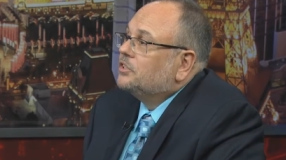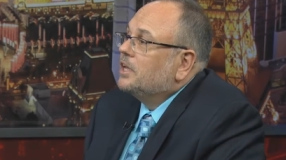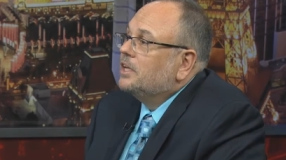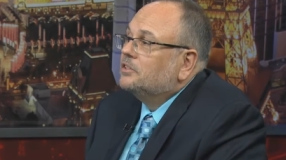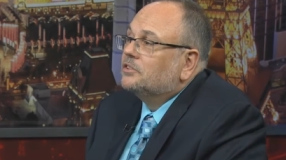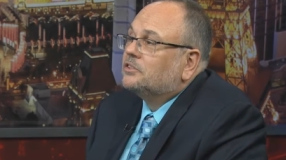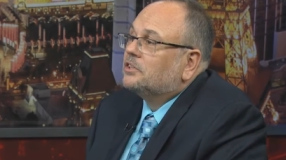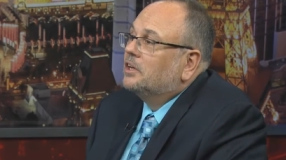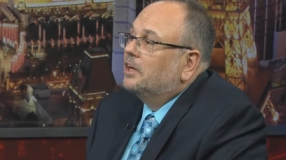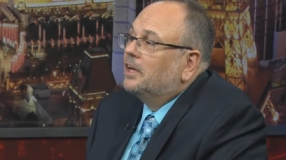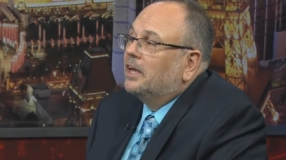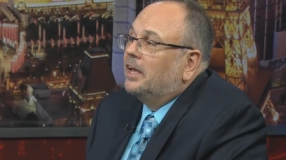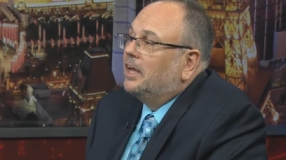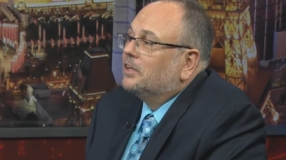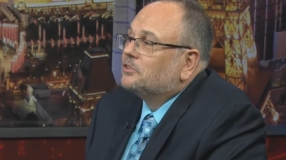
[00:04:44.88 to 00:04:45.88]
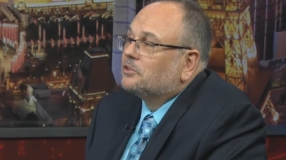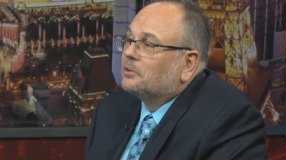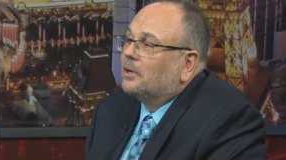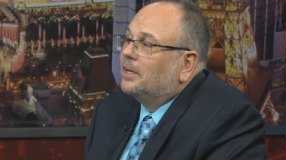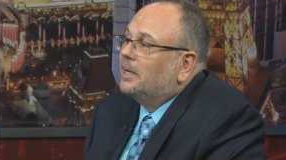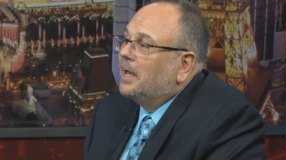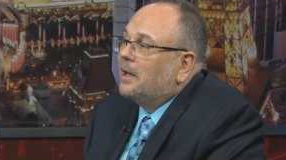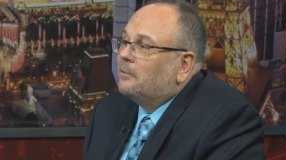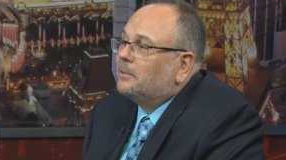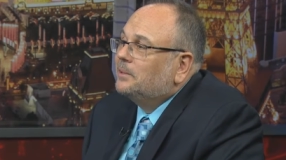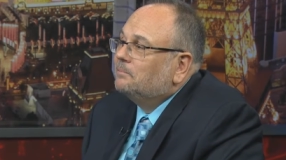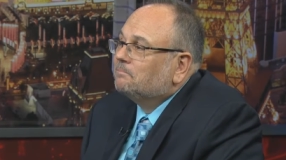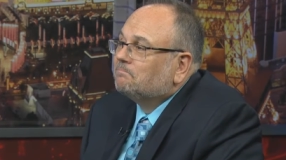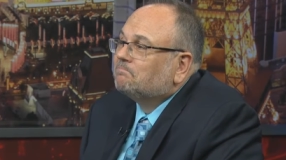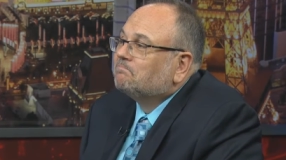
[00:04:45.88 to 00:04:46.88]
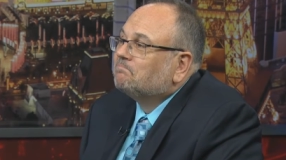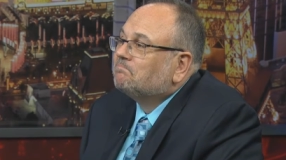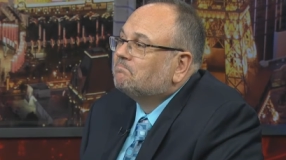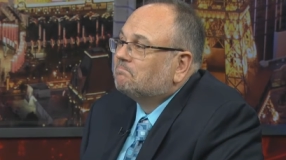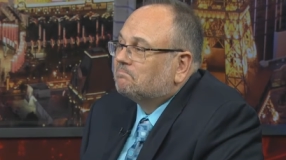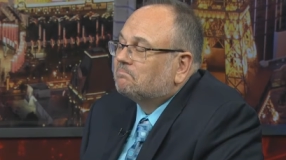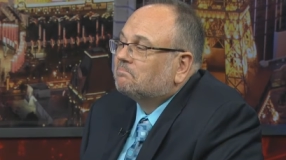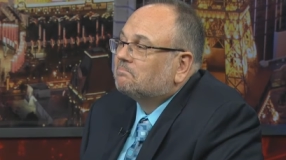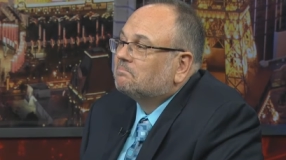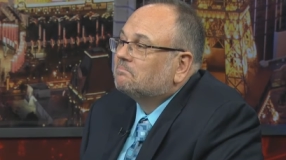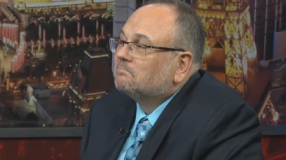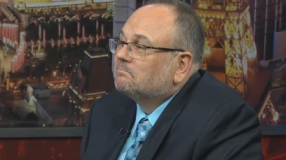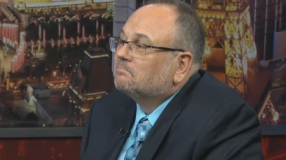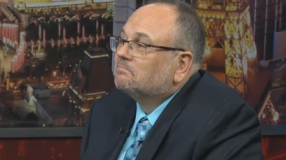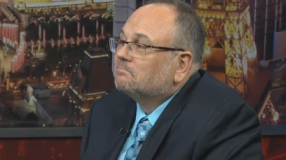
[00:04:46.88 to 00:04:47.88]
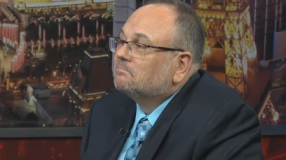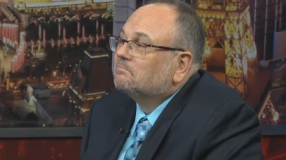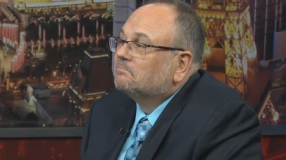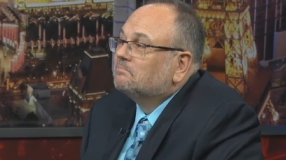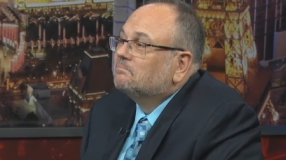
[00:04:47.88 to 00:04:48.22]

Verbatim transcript: yeah. sentence uh, answer on that one? Well, go check out the S E C